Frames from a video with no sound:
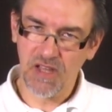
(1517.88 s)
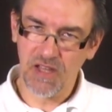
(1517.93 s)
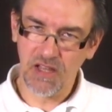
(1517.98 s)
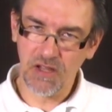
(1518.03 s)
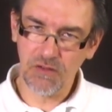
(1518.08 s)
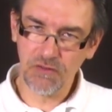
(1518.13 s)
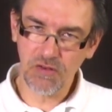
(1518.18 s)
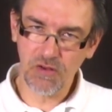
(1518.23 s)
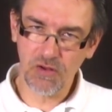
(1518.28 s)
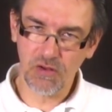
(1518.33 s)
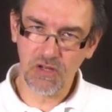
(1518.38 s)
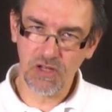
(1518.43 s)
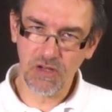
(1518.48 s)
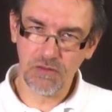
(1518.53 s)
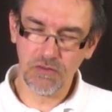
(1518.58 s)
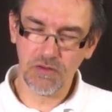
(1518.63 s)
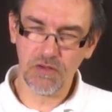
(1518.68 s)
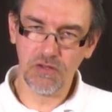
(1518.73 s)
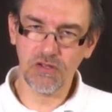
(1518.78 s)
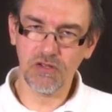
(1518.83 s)
if
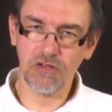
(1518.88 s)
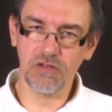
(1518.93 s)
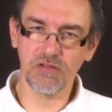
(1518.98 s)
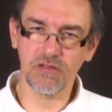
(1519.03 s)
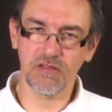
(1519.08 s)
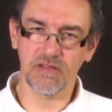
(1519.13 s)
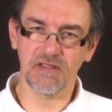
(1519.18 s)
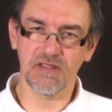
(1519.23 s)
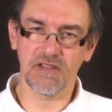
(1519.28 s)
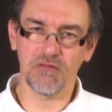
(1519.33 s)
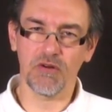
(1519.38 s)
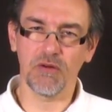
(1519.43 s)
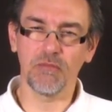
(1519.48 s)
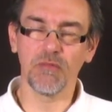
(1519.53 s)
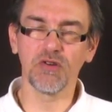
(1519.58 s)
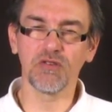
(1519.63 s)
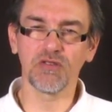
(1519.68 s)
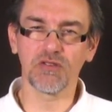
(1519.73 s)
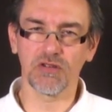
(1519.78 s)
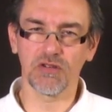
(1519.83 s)
you use the
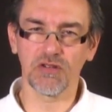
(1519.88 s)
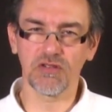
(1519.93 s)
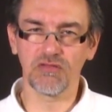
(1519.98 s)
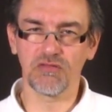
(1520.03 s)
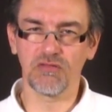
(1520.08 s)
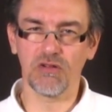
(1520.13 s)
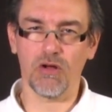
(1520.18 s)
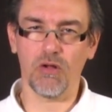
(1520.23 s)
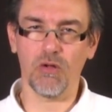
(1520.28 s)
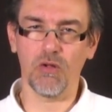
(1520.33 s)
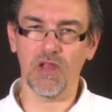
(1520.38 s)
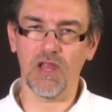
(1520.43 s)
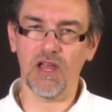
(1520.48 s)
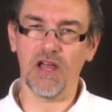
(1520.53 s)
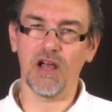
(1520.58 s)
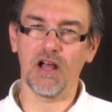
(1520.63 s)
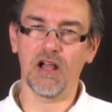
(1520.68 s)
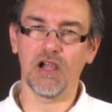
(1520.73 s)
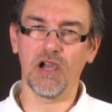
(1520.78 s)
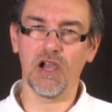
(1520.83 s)
remote control
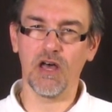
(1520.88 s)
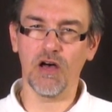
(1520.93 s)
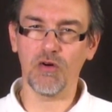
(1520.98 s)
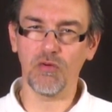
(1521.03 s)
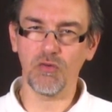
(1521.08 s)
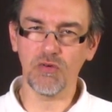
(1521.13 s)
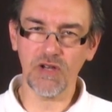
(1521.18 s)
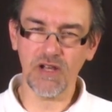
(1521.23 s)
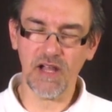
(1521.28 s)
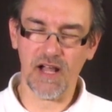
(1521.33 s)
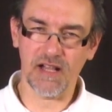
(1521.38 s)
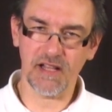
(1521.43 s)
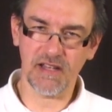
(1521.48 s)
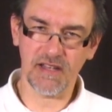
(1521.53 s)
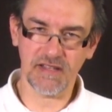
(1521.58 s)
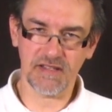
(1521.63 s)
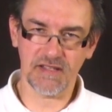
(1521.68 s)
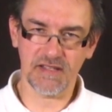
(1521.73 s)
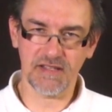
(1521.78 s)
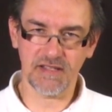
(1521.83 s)
alone,
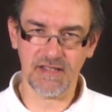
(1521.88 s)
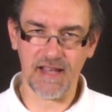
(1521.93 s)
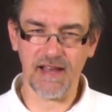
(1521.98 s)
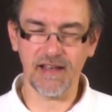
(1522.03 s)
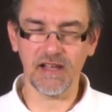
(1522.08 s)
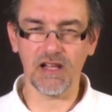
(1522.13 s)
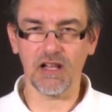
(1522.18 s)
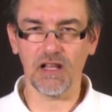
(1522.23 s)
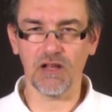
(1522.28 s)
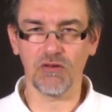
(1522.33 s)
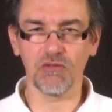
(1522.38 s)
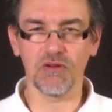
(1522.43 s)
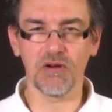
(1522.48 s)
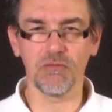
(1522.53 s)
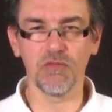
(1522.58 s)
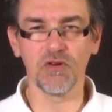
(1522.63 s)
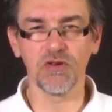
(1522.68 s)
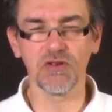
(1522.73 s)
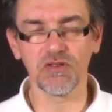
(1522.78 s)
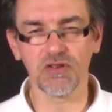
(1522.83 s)
as a standalone
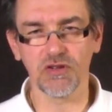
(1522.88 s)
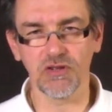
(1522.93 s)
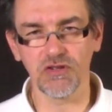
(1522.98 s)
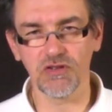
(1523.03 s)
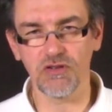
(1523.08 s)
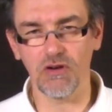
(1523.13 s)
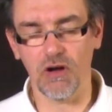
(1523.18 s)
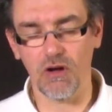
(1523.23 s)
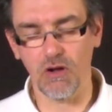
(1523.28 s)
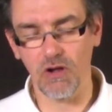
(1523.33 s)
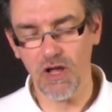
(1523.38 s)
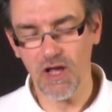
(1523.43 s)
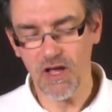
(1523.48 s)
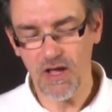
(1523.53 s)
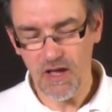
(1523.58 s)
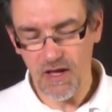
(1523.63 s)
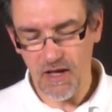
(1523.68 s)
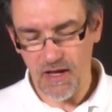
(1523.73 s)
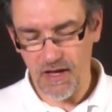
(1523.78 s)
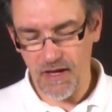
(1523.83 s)
remote control,
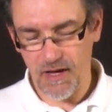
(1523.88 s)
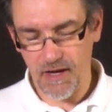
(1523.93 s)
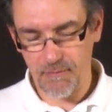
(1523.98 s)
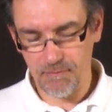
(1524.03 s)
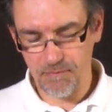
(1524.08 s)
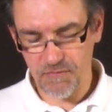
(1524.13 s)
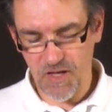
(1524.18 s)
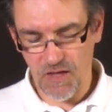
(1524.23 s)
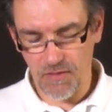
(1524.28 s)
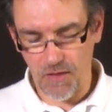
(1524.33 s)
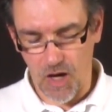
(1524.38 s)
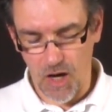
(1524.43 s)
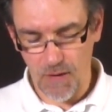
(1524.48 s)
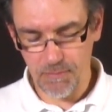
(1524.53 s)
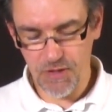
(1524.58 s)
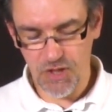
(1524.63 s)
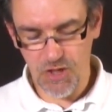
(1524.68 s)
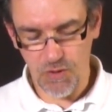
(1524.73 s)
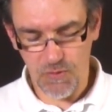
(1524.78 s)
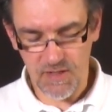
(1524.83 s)
the
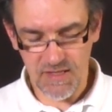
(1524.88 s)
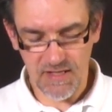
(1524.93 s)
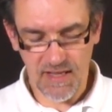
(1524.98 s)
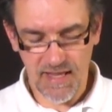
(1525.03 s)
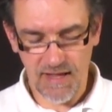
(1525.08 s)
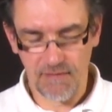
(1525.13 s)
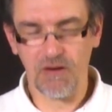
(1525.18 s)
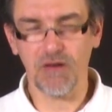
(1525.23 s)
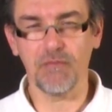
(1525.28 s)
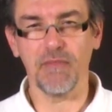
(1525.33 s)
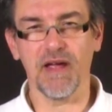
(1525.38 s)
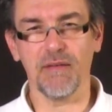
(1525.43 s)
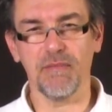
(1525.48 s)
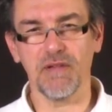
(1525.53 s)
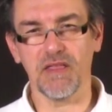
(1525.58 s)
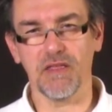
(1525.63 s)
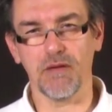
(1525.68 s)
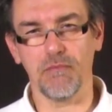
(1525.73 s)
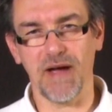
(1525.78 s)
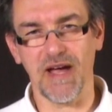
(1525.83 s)
option with a lever may
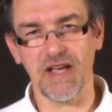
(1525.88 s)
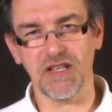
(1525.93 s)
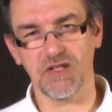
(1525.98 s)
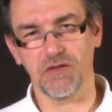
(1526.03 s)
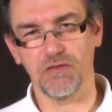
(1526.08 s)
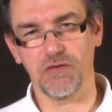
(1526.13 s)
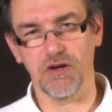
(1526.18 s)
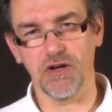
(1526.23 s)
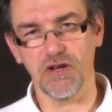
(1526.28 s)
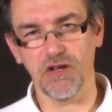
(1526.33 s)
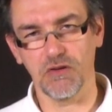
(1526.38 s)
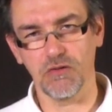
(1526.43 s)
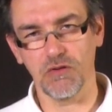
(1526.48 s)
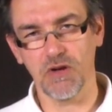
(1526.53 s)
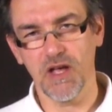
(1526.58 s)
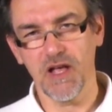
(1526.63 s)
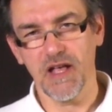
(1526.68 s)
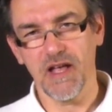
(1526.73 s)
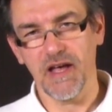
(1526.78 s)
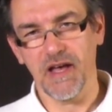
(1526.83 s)
be the best for you,
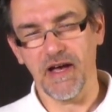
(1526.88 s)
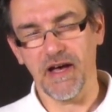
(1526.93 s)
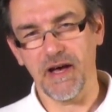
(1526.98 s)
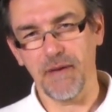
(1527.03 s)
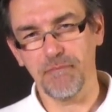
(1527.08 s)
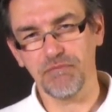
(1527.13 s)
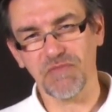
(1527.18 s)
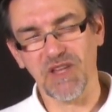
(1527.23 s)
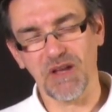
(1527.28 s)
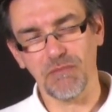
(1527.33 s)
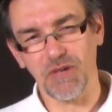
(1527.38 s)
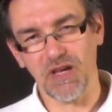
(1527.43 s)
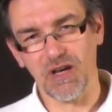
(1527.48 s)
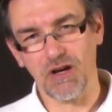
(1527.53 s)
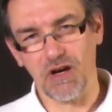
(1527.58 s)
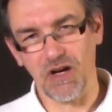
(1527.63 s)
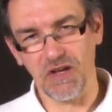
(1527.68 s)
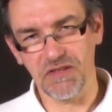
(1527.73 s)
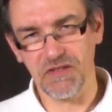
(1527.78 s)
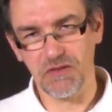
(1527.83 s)

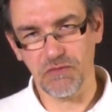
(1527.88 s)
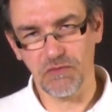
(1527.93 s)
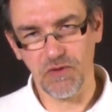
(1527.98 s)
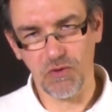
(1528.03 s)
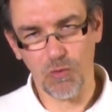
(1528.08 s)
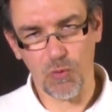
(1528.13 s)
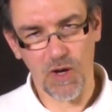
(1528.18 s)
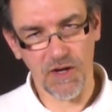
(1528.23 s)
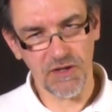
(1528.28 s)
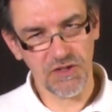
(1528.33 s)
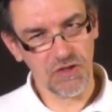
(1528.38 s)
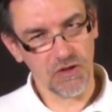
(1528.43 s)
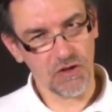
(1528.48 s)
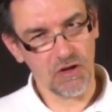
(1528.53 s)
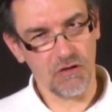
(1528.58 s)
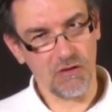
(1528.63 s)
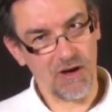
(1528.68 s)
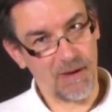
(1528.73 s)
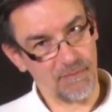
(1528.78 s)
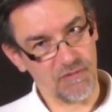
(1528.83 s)
because if you want to
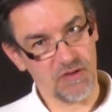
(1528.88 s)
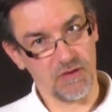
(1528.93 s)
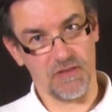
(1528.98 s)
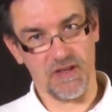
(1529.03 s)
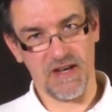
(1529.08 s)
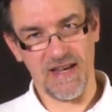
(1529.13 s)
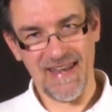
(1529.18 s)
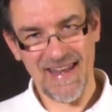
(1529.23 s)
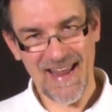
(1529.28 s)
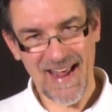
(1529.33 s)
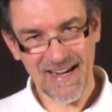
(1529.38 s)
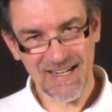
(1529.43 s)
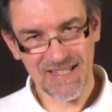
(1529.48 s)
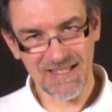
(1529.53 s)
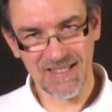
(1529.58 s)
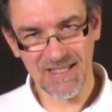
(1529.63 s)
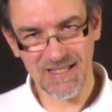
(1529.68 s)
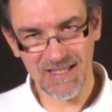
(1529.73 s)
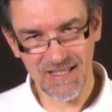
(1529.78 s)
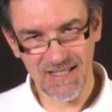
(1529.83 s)
go up to the next
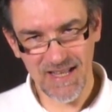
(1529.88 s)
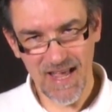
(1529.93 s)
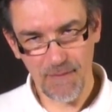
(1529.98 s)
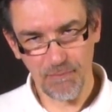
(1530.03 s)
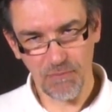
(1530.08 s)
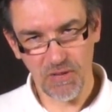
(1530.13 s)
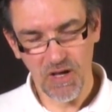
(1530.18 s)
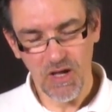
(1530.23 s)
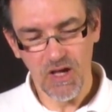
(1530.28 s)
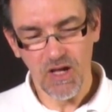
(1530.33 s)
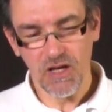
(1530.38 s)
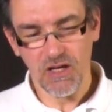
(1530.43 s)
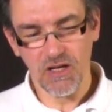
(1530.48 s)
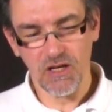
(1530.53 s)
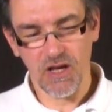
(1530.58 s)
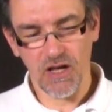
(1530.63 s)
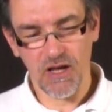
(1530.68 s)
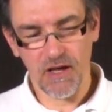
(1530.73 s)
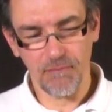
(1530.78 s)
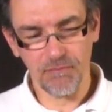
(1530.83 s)
step,
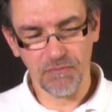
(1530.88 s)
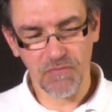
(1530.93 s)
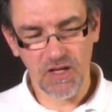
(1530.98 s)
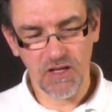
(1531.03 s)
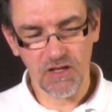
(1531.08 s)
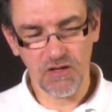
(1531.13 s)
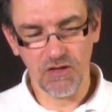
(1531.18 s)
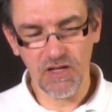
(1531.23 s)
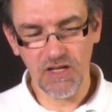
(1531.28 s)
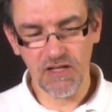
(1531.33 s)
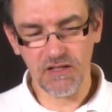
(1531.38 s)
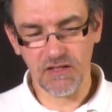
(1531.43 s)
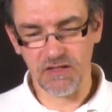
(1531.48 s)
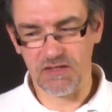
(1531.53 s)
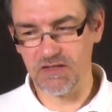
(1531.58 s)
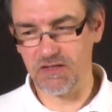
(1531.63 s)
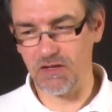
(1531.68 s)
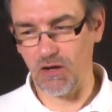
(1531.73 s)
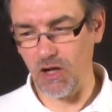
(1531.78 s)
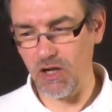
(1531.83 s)
you need a
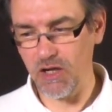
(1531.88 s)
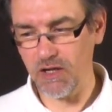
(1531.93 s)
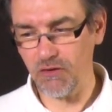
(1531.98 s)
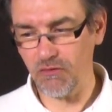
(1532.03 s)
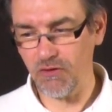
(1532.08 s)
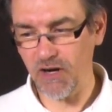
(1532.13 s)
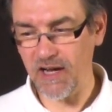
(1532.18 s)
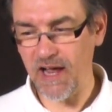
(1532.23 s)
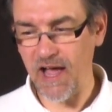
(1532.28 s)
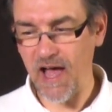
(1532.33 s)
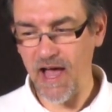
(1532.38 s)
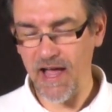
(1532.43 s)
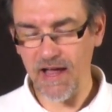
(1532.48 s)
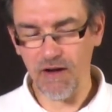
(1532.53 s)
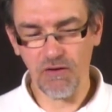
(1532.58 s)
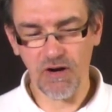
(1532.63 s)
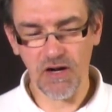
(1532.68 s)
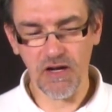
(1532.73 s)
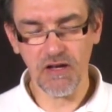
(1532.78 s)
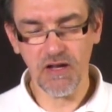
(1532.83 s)
soldering
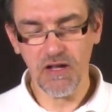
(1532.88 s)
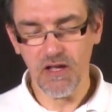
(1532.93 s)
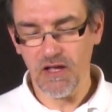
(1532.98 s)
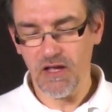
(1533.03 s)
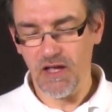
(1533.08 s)
iron,